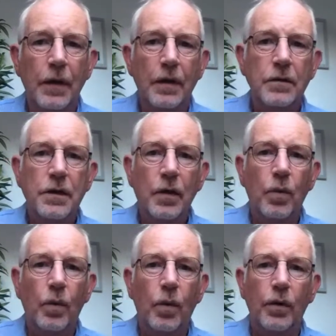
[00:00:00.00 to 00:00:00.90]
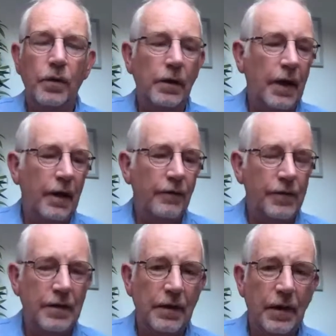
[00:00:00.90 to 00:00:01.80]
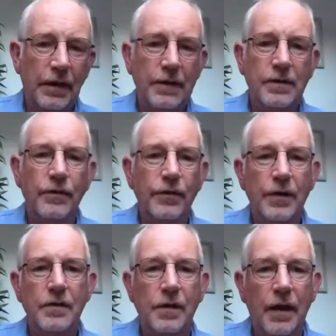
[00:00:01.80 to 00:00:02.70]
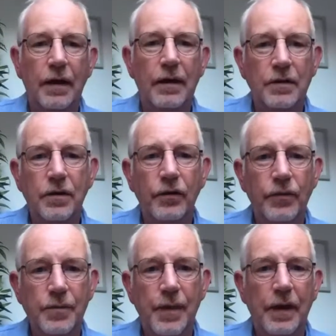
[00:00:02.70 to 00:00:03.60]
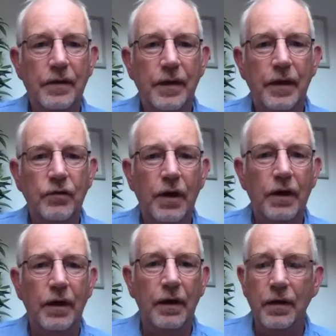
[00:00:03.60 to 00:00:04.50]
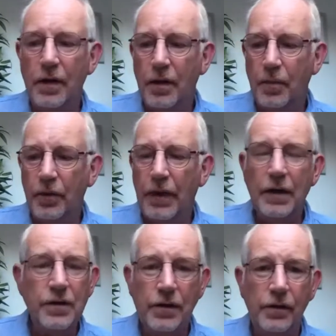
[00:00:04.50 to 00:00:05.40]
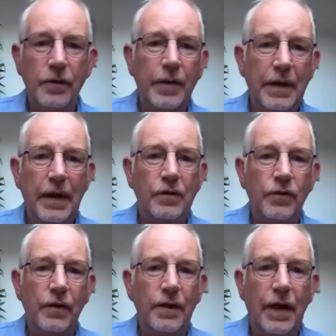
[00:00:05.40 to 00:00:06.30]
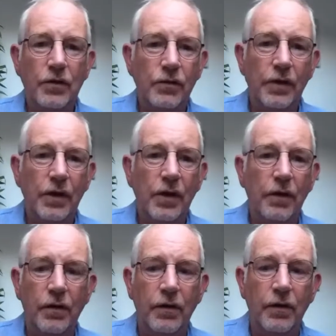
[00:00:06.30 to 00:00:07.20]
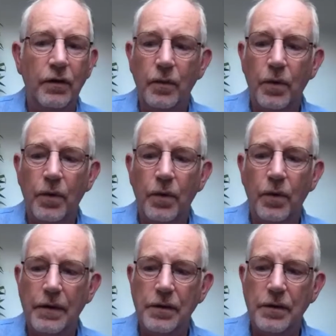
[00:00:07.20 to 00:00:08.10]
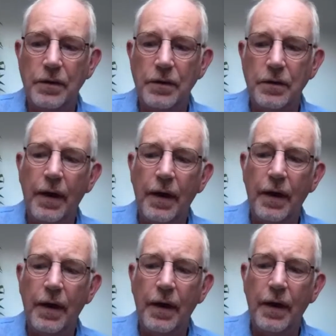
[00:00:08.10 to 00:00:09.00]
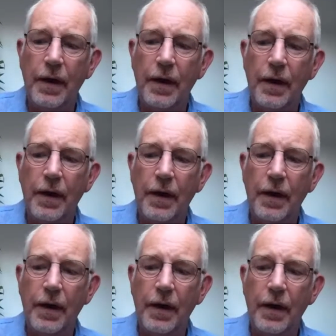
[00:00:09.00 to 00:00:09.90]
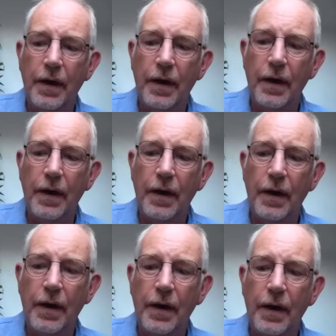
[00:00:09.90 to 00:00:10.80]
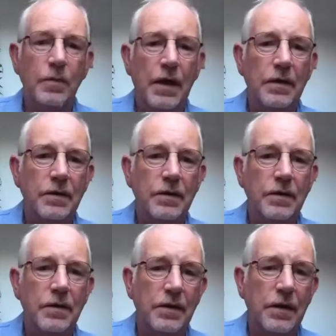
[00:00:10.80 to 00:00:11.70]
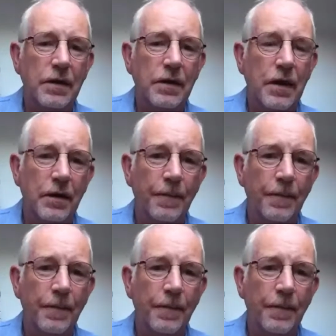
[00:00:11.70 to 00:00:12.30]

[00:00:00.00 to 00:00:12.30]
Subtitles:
So what they'll have is a list of things that they need to cover as part of their training, but actually they'll do it naturally occurring in the place. And quite often what happens is the apprentice will say to the assessor,